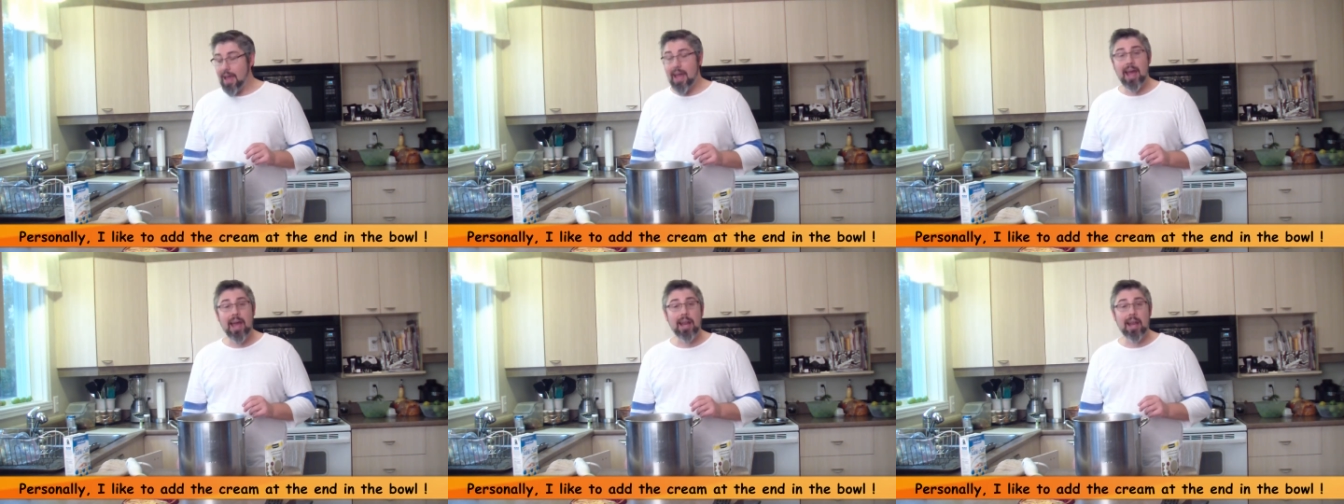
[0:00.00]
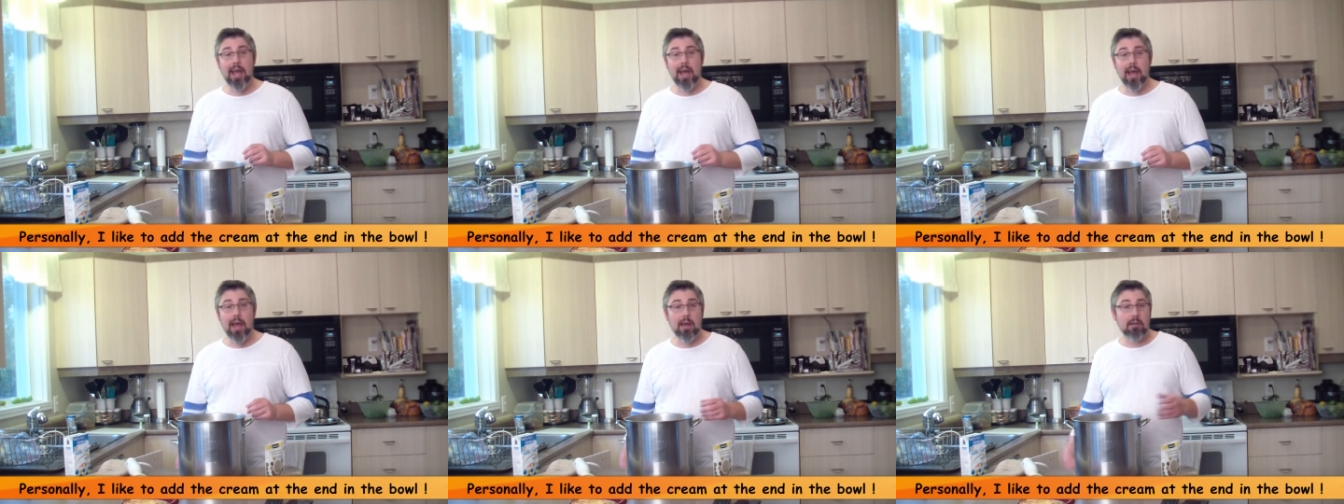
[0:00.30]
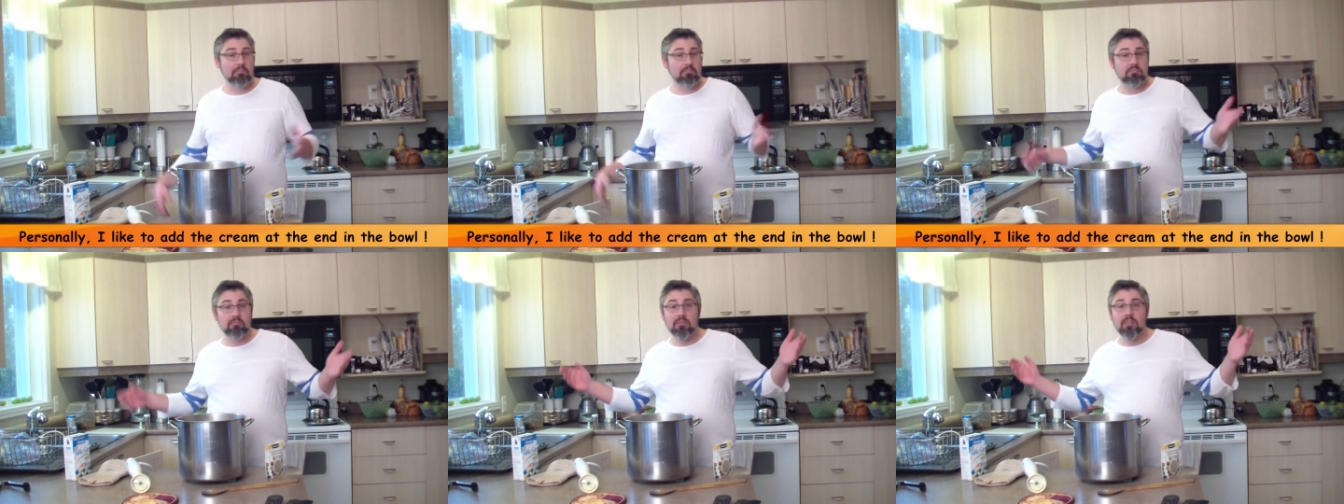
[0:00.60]
And
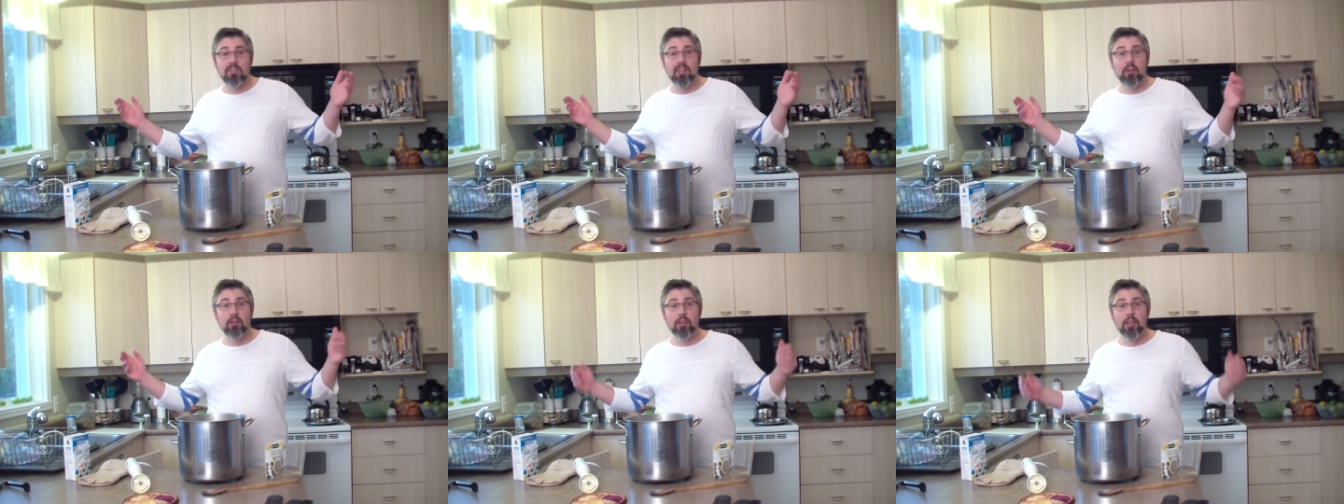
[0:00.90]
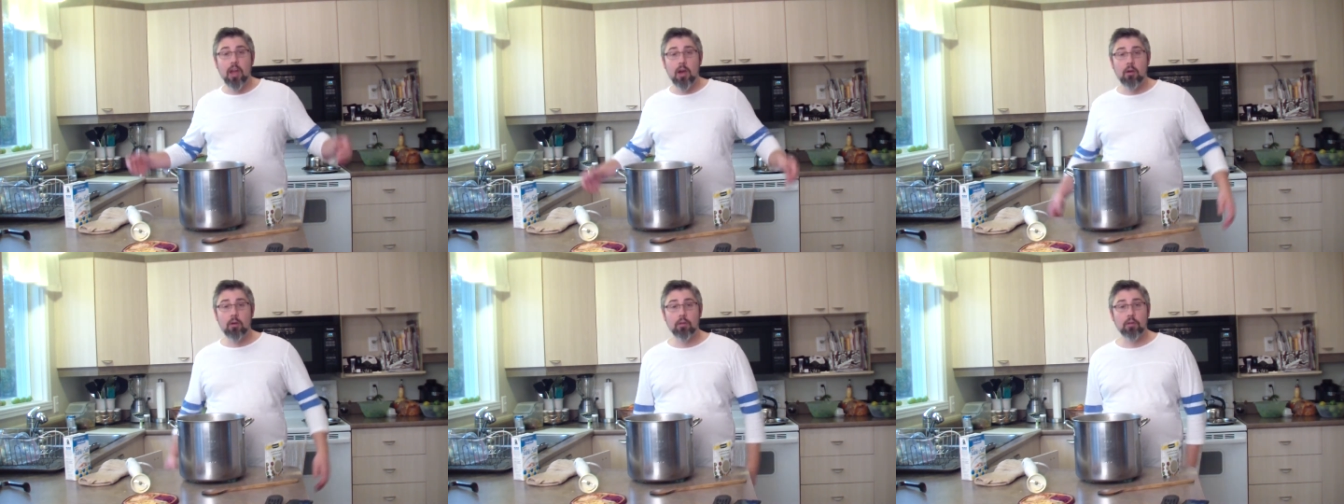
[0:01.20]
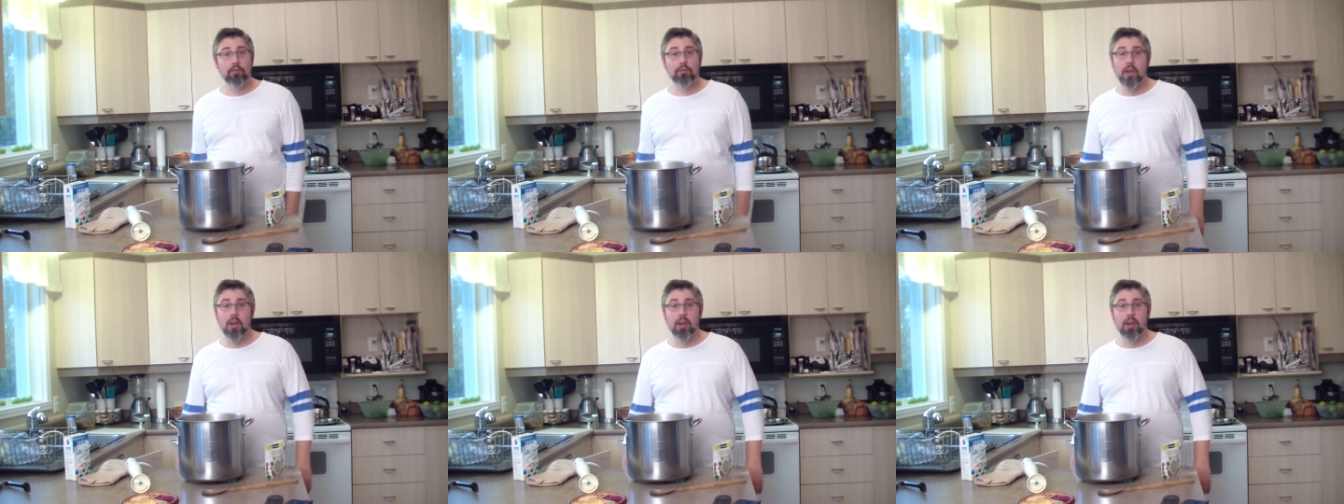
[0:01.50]
there you go.
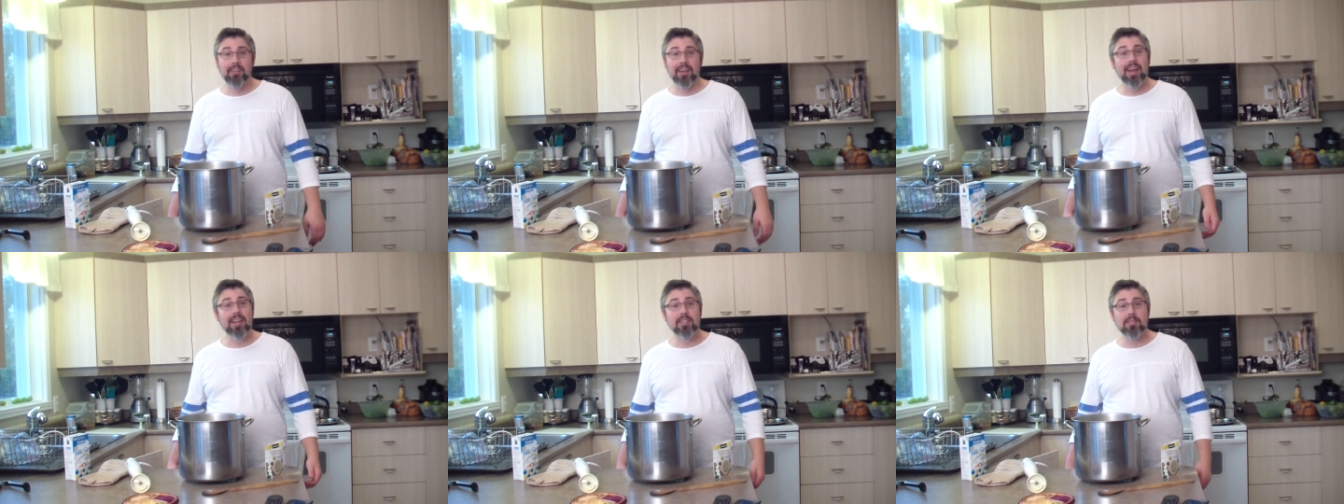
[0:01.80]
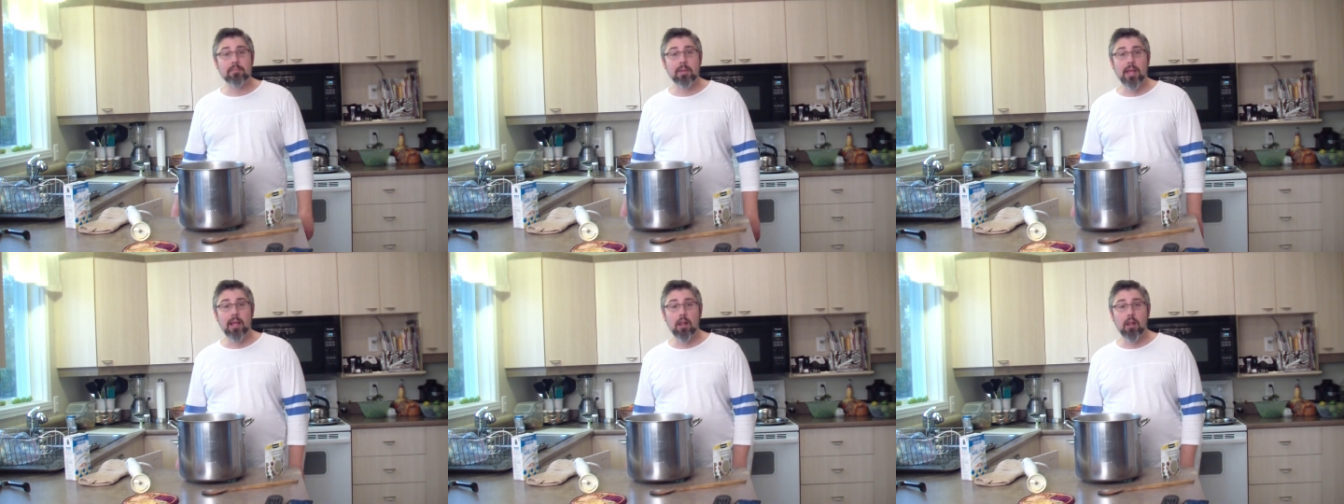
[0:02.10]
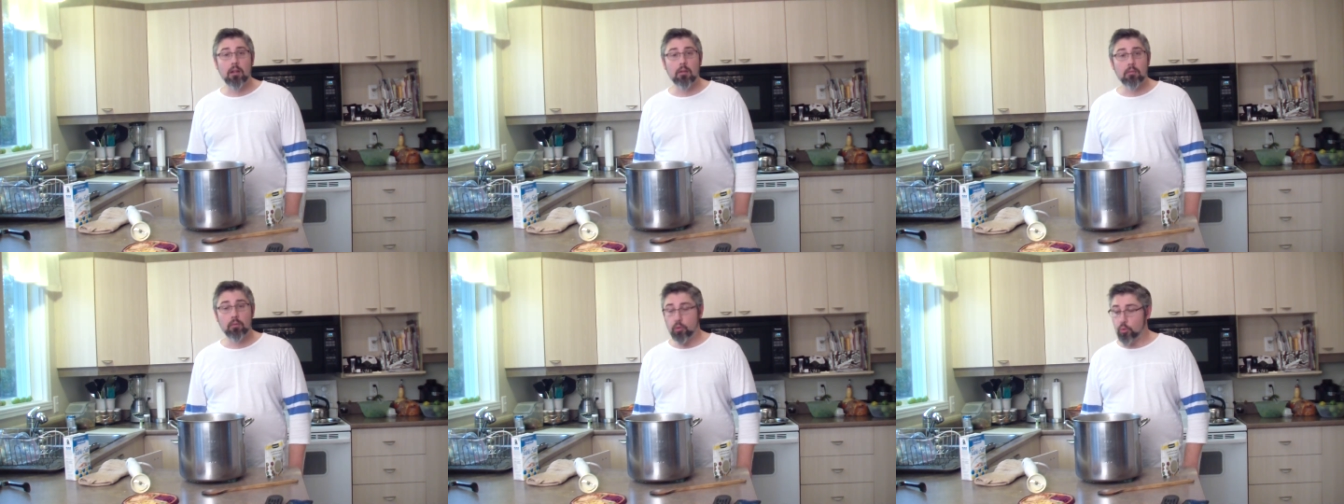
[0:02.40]
You've got a nice
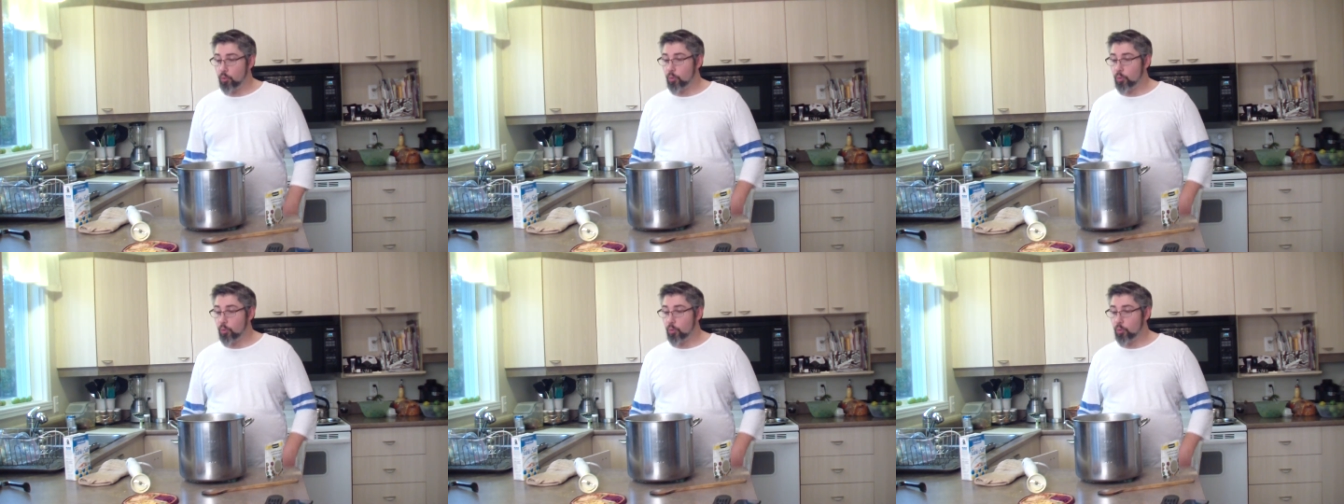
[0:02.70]
meal.